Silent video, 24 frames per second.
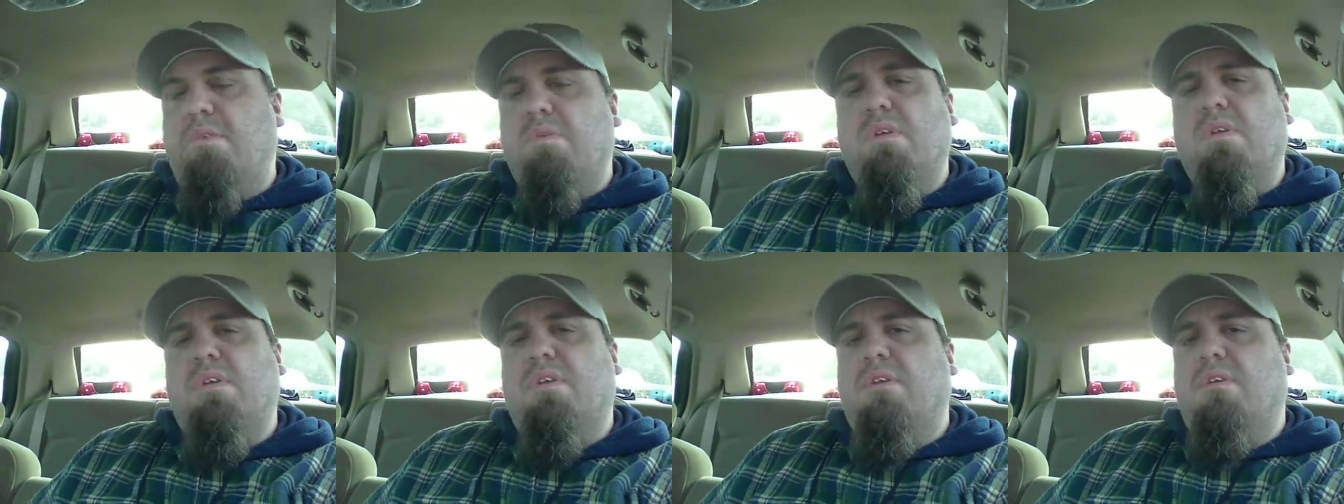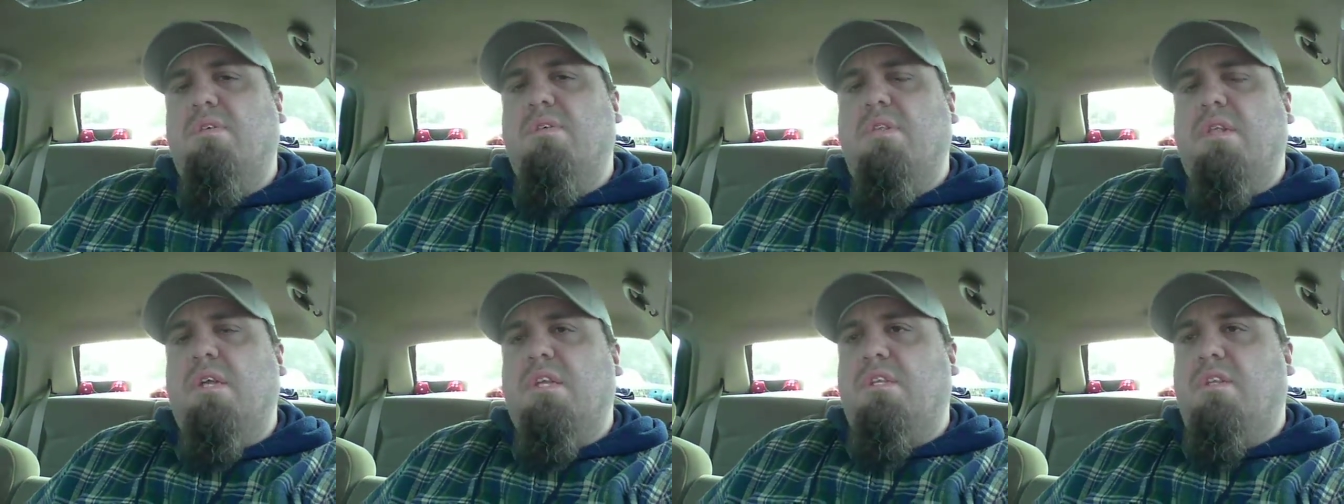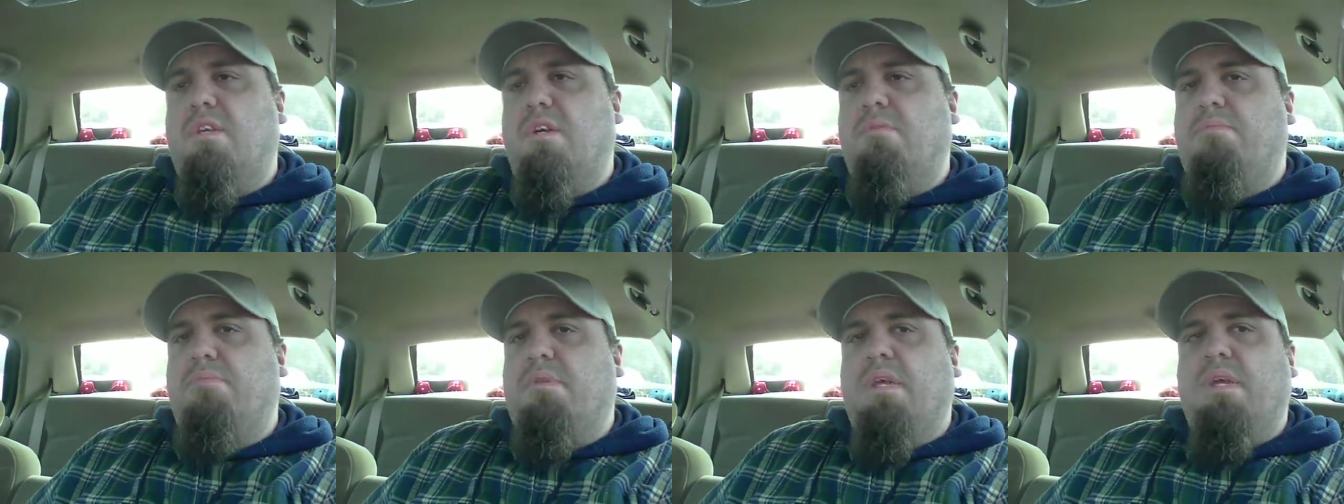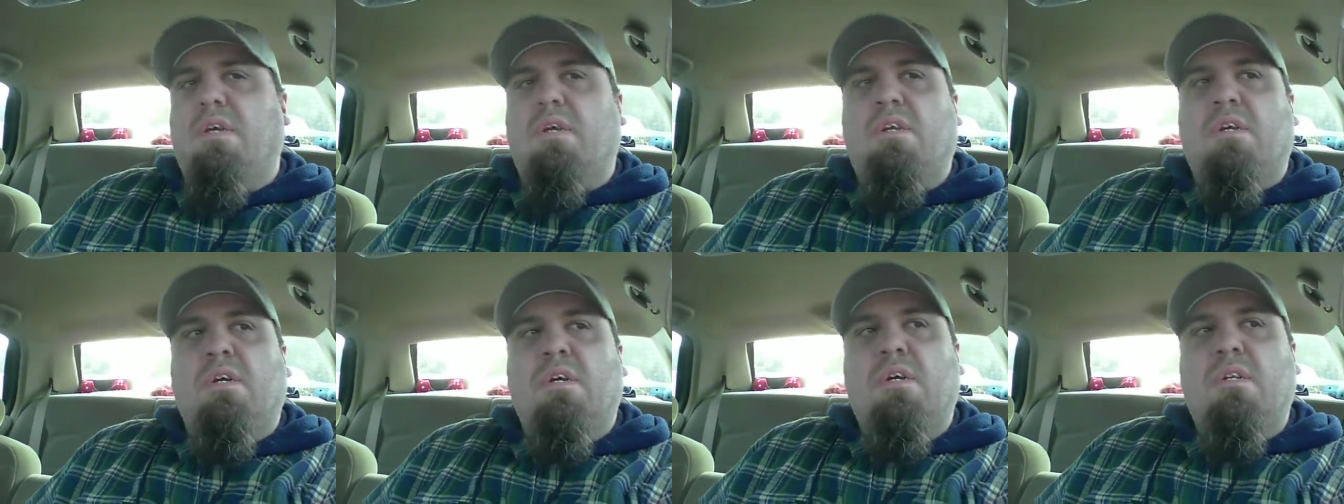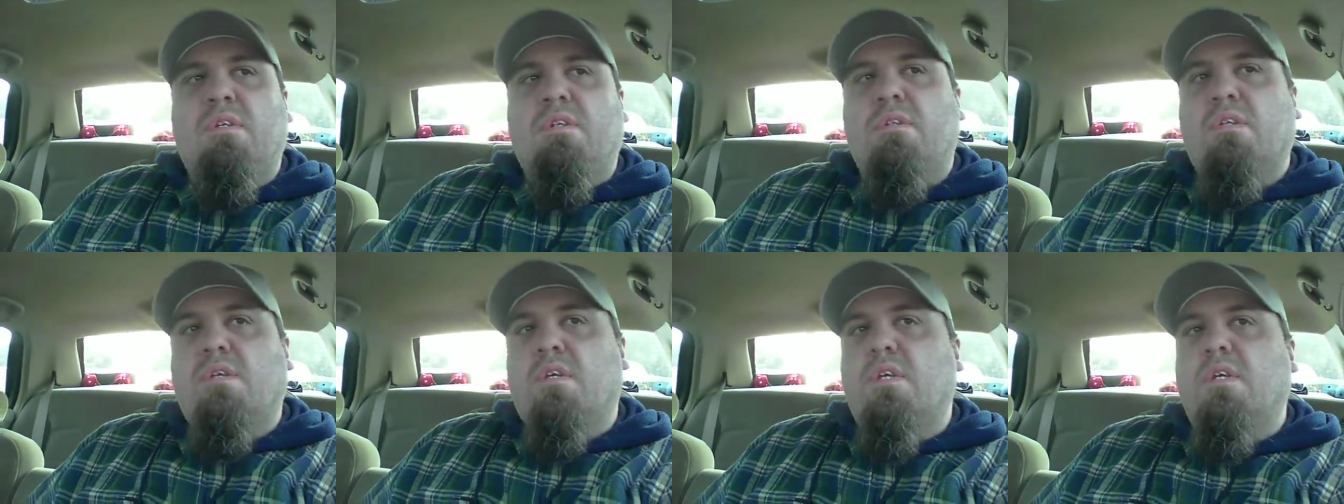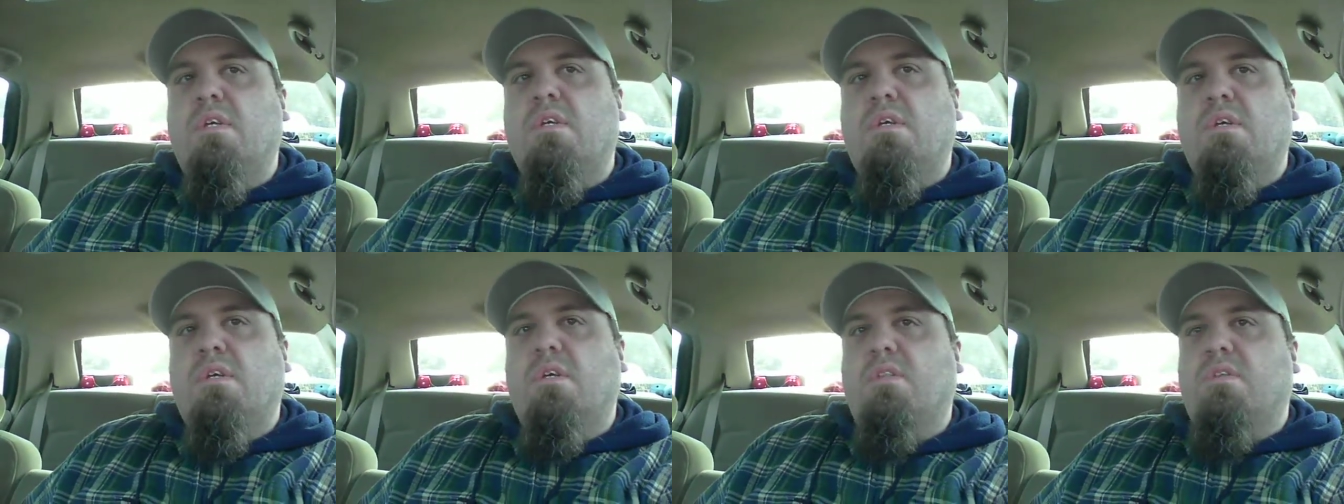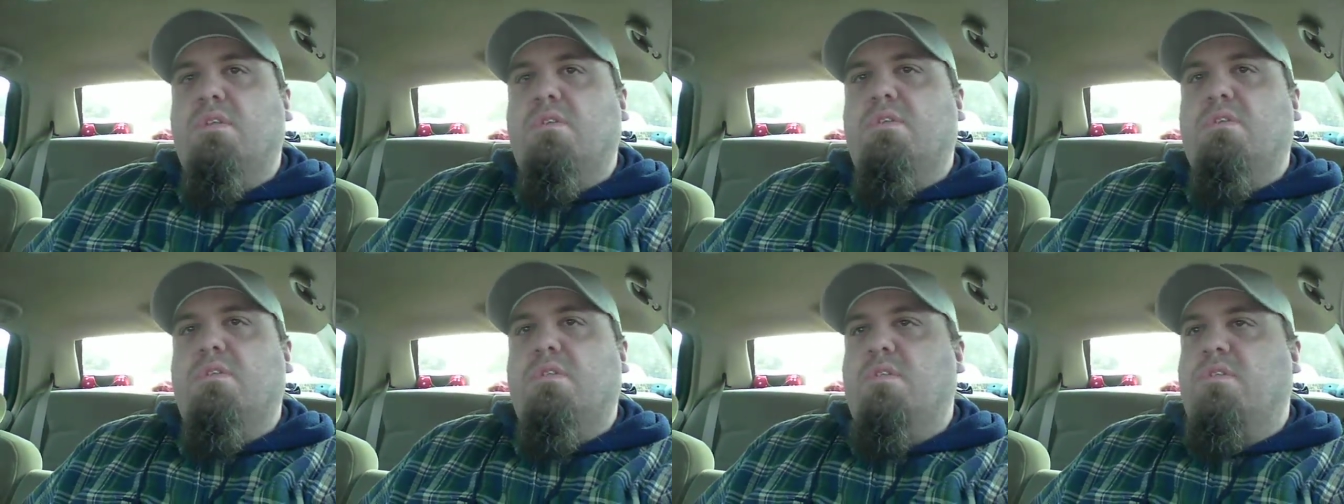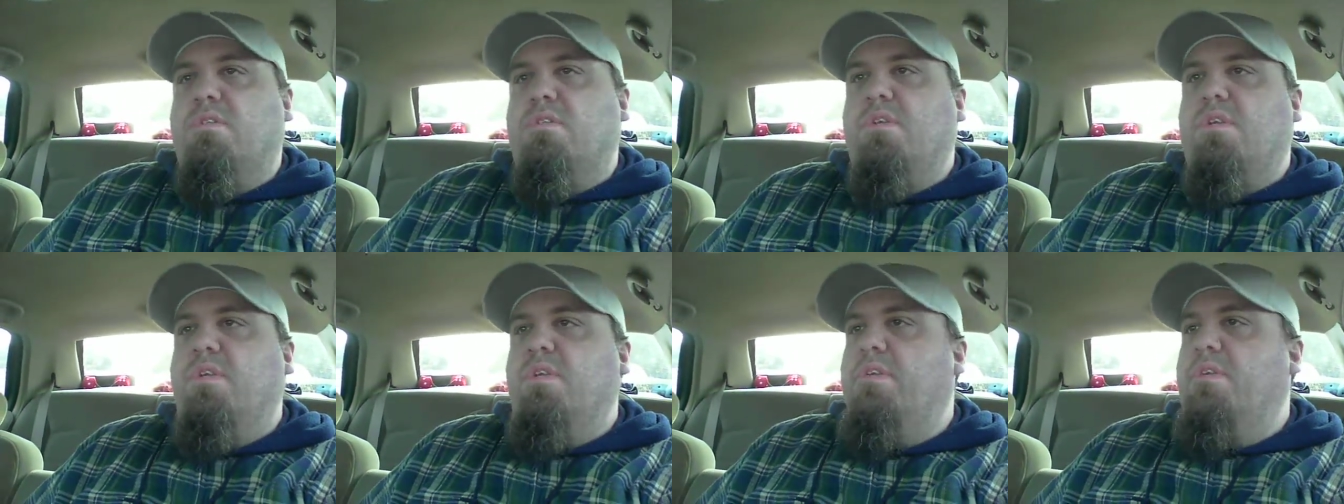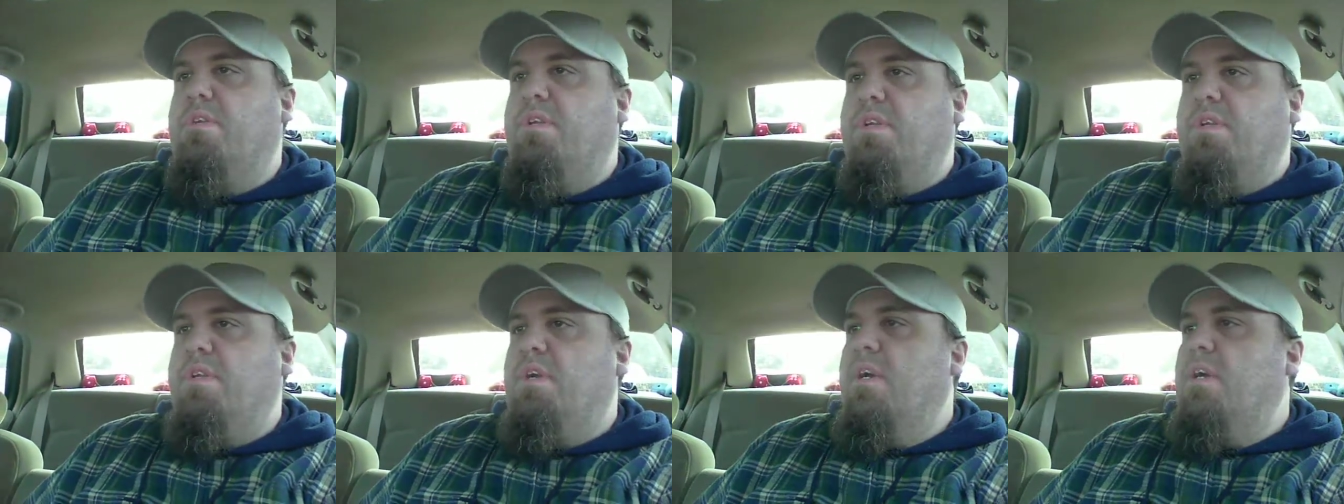really a whole lot to update on. Oh, there goes the security guy